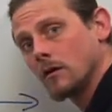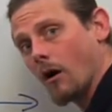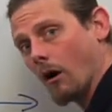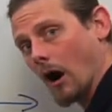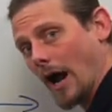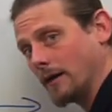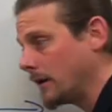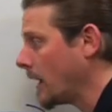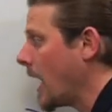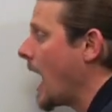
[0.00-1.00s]
All right.
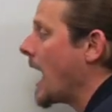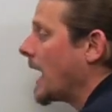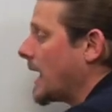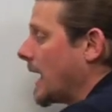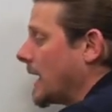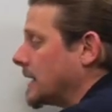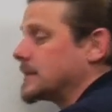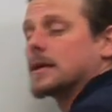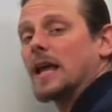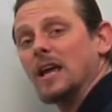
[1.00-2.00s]
He
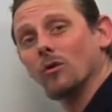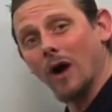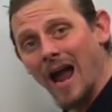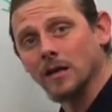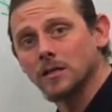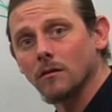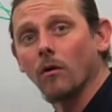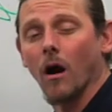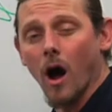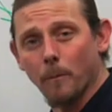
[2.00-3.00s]
is erect
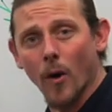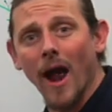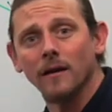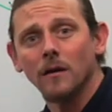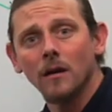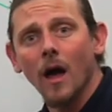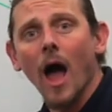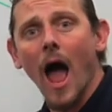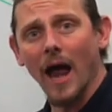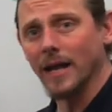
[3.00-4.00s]
or upright,
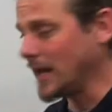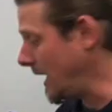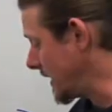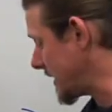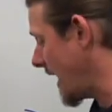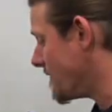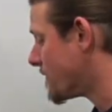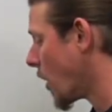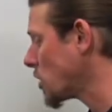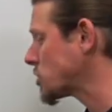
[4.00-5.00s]
and he is a
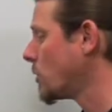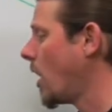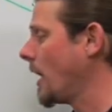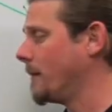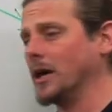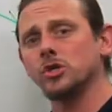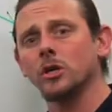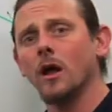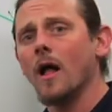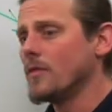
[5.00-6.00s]
virtual image
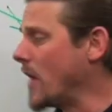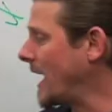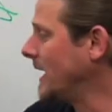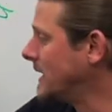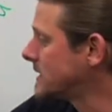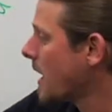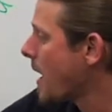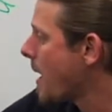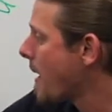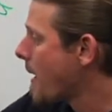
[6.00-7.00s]
that is
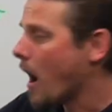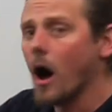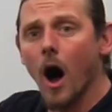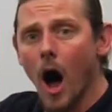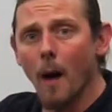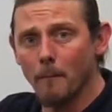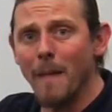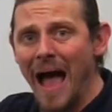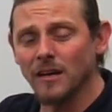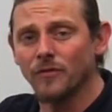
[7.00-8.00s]
uh,
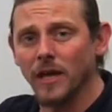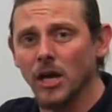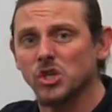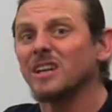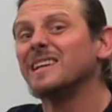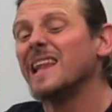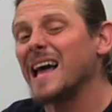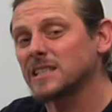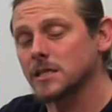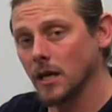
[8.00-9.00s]
magnification
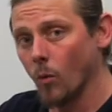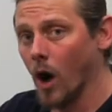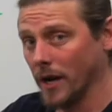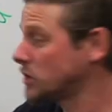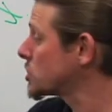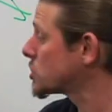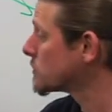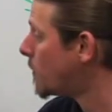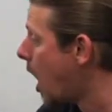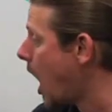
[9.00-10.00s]
less than one. It's
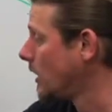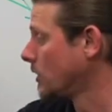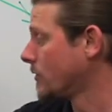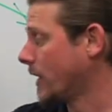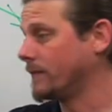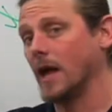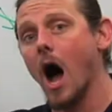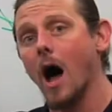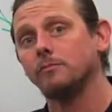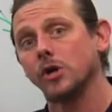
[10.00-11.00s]
smaller than the
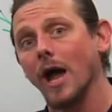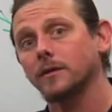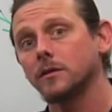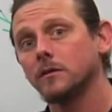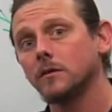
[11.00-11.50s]
object.